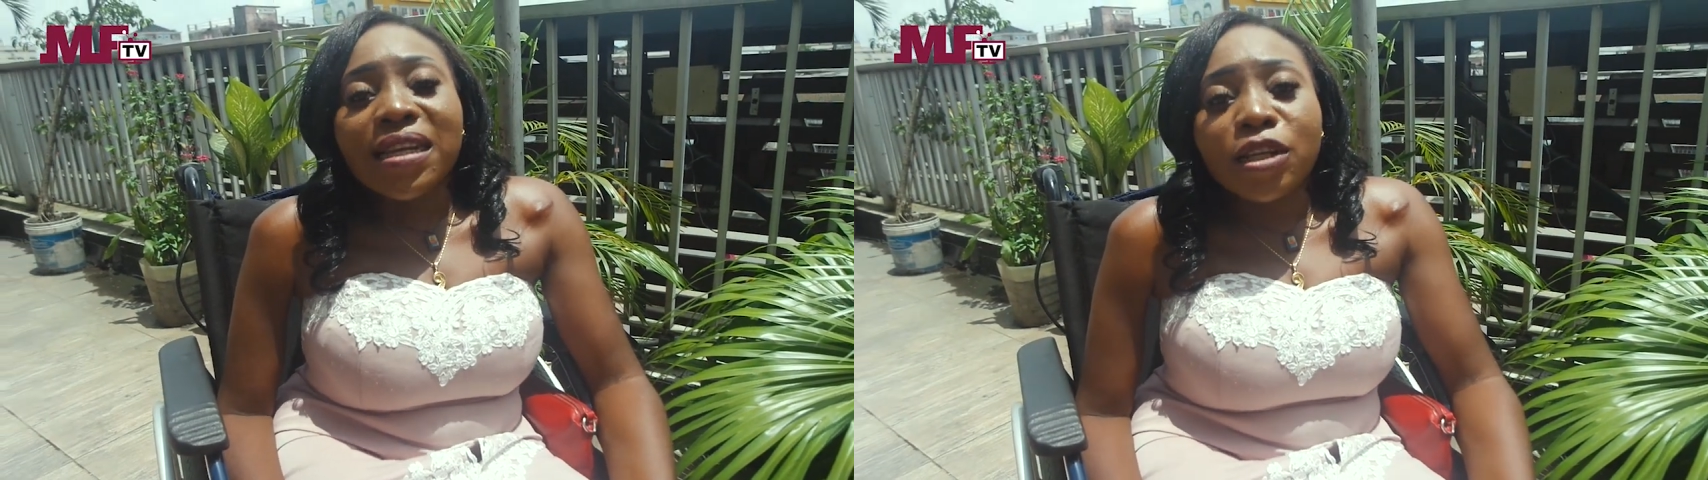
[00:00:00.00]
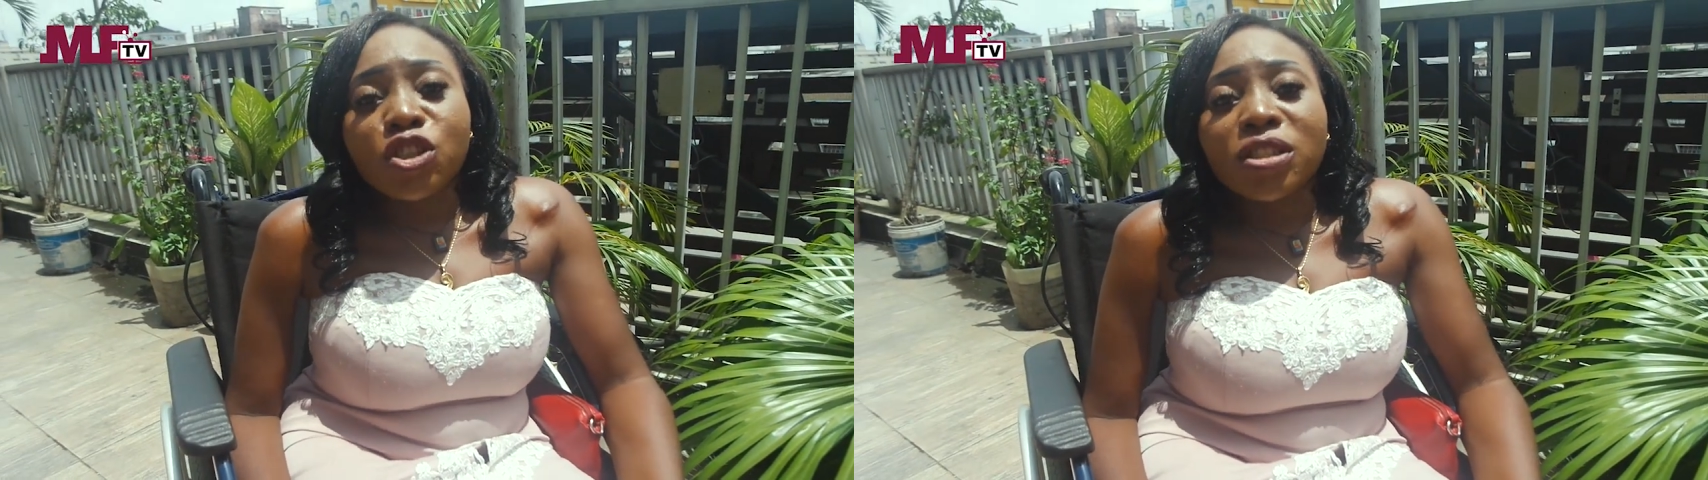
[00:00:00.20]

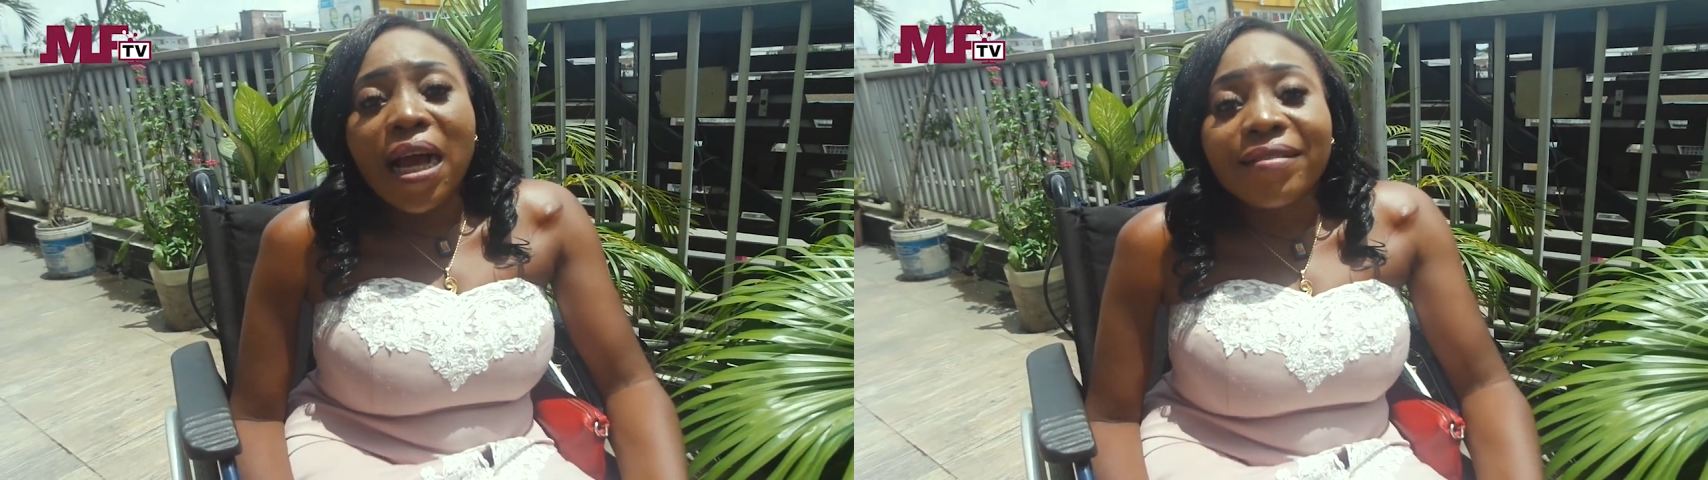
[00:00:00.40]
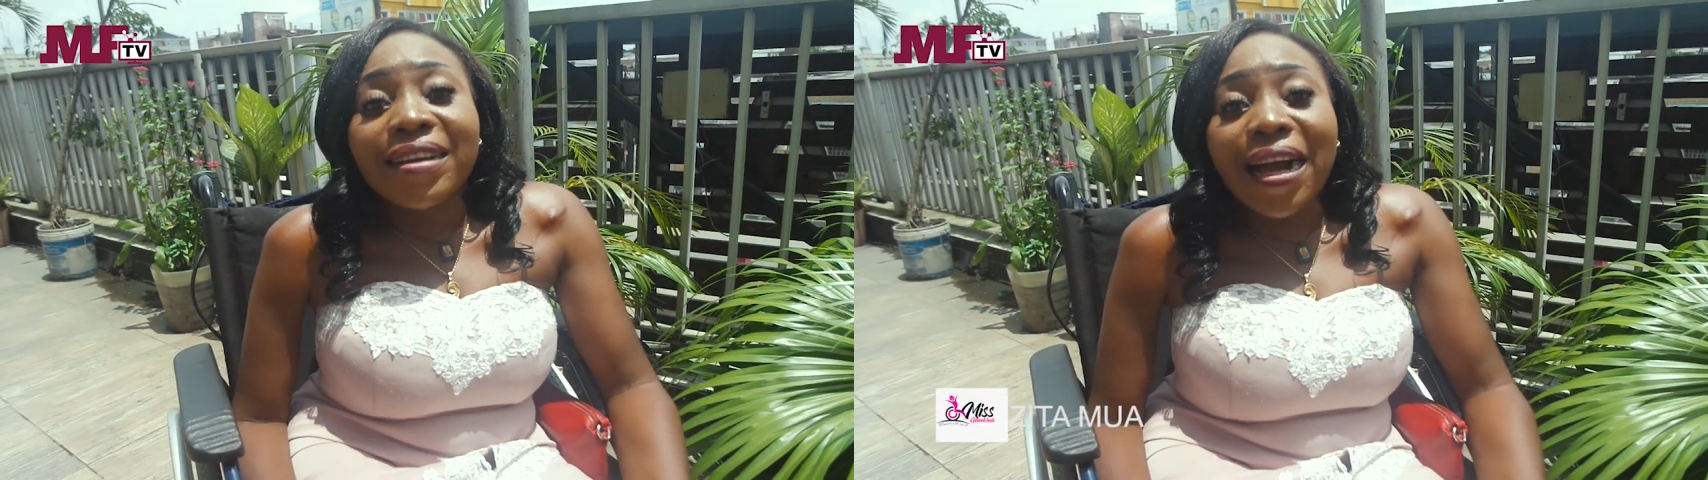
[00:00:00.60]

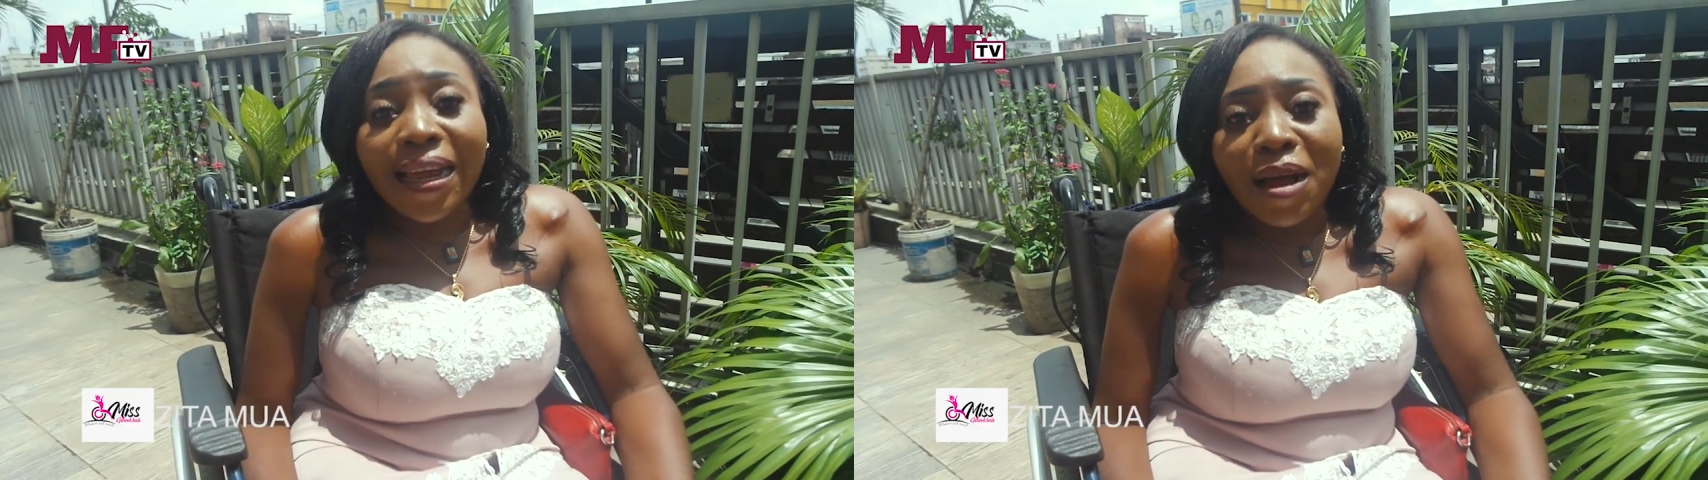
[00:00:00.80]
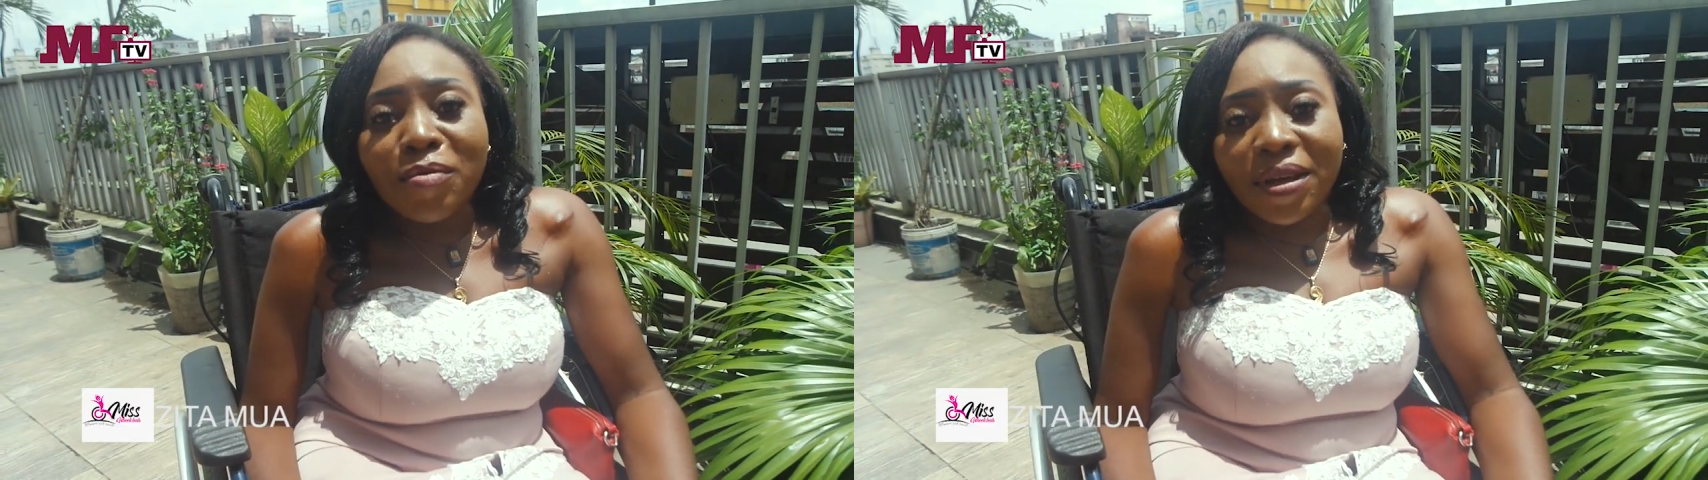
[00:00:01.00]
traditional
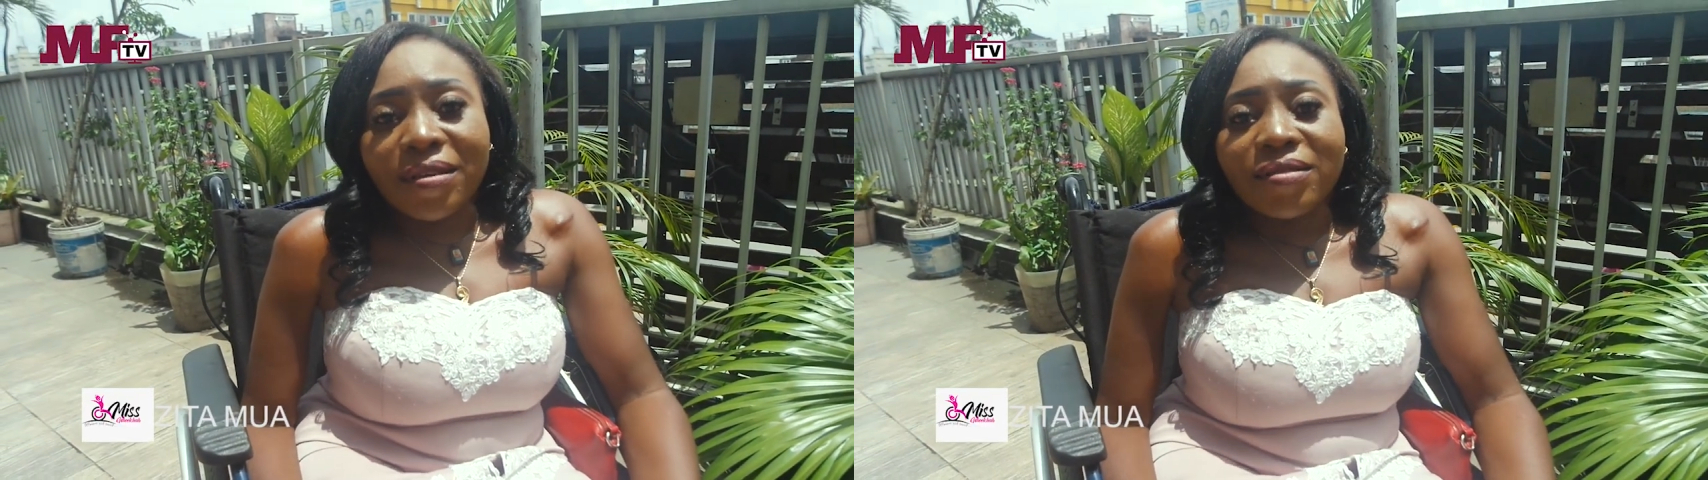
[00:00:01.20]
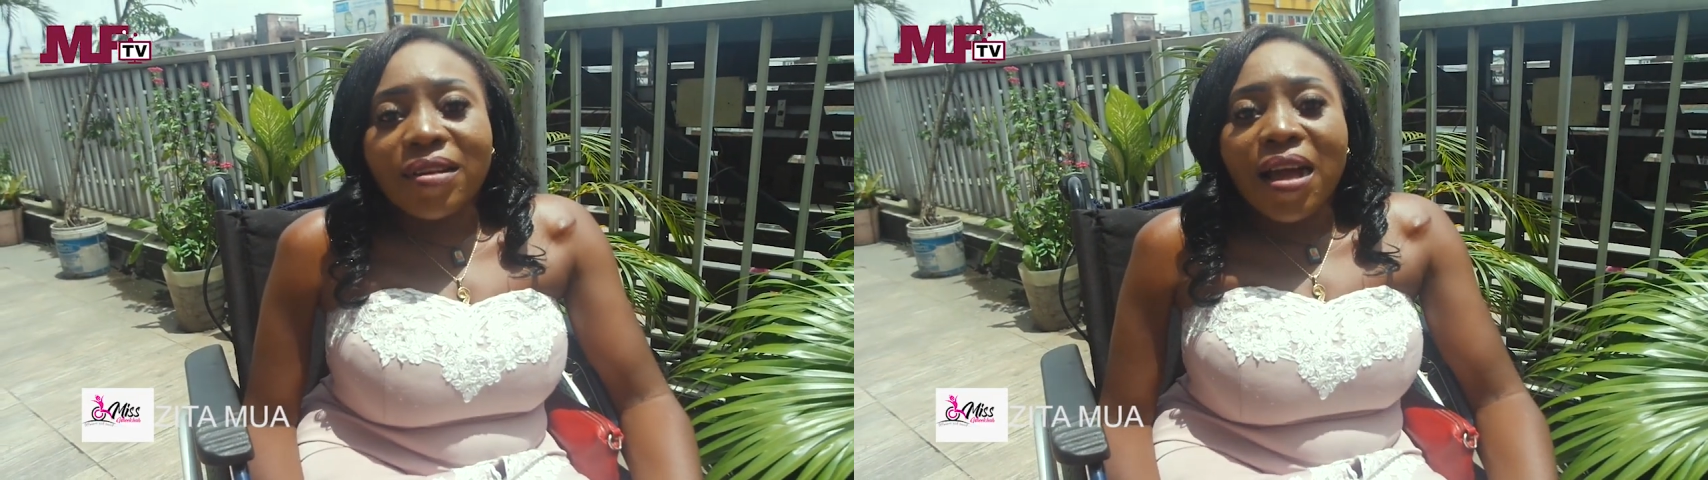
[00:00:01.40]
regalia men.